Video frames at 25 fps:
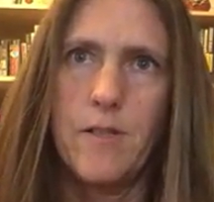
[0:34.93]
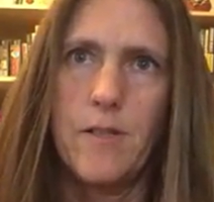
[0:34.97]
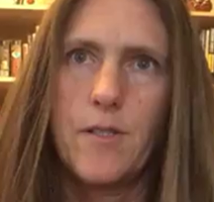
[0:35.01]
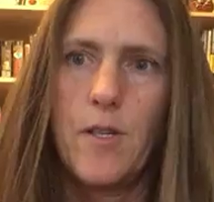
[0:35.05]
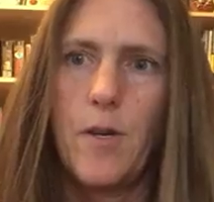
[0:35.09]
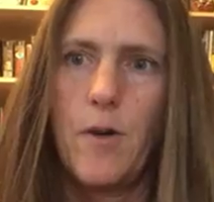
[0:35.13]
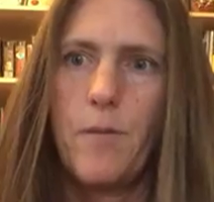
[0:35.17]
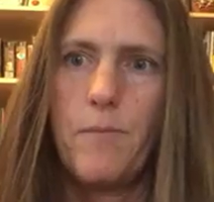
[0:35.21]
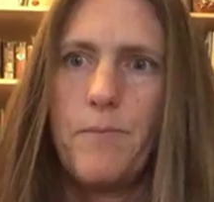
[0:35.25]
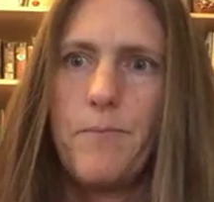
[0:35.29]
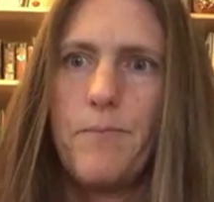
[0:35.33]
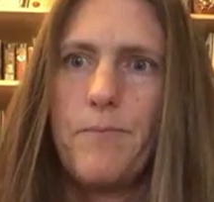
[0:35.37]

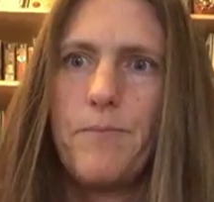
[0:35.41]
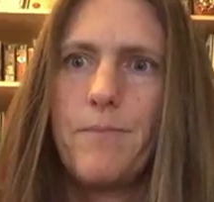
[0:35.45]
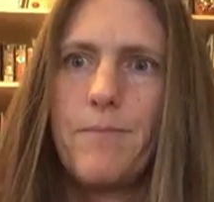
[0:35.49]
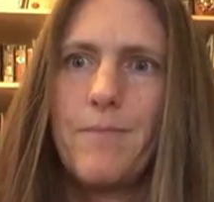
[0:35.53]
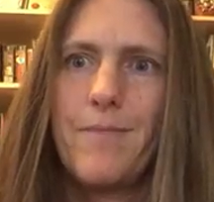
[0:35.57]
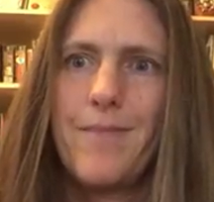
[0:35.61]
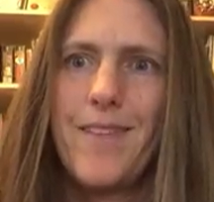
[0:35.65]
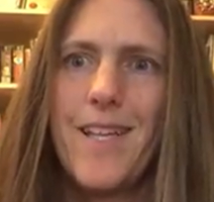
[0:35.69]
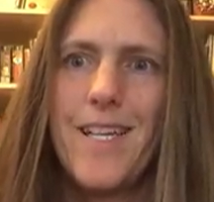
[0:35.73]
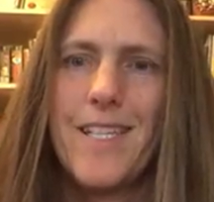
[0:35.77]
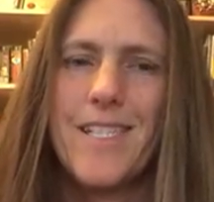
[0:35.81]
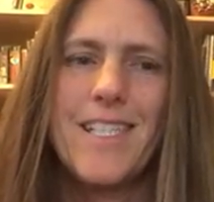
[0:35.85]
So
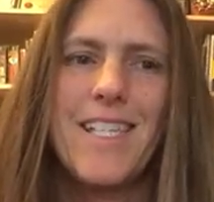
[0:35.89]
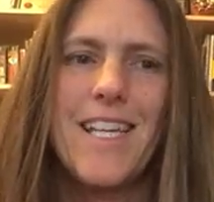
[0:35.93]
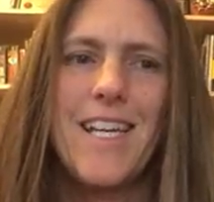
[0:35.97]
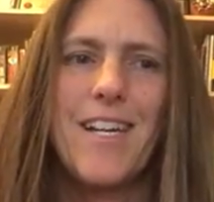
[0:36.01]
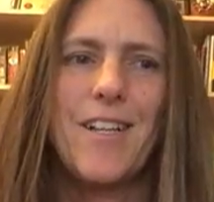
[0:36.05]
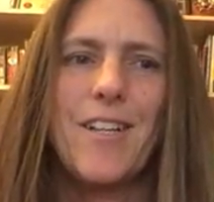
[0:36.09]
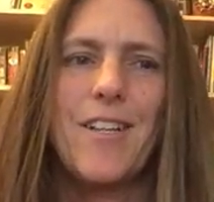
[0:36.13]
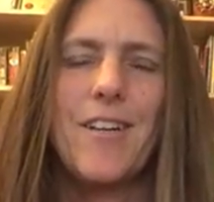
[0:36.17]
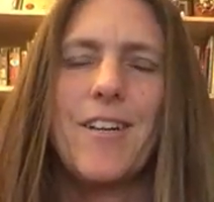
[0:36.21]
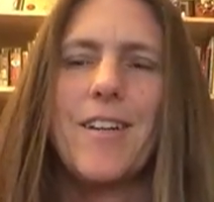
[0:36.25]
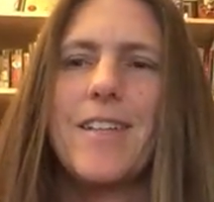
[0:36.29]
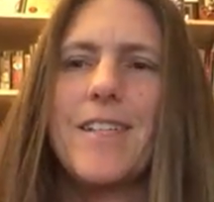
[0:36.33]
let's
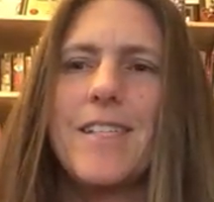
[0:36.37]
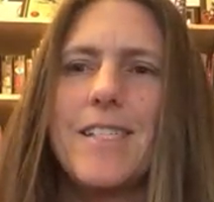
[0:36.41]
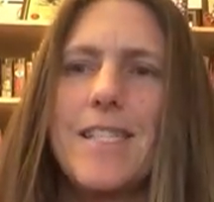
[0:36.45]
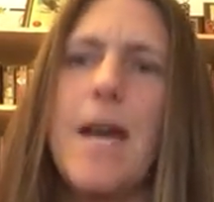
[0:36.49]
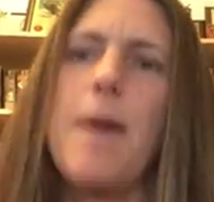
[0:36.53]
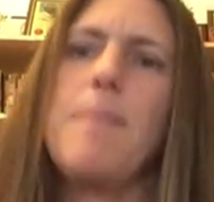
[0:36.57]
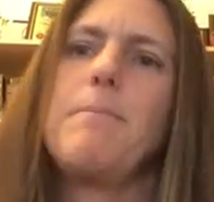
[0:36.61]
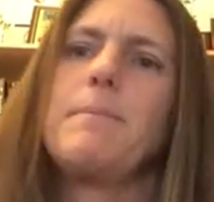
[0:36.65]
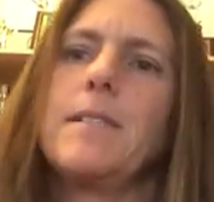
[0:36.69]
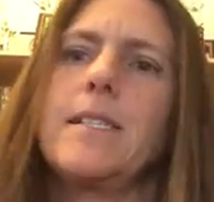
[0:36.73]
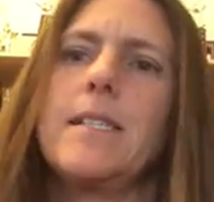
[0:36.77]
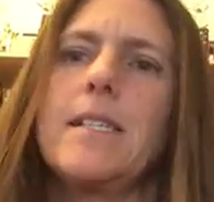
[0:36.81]
take a look at
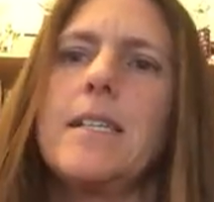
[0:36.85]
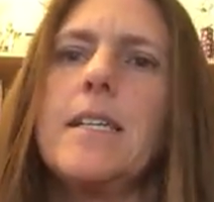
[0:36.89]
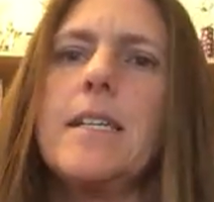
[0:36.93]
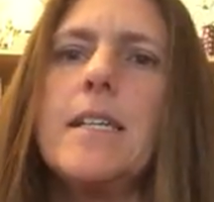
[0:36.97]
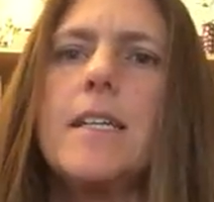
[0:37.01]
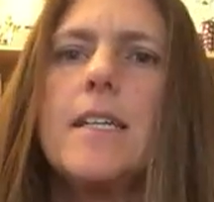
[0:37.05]
steps.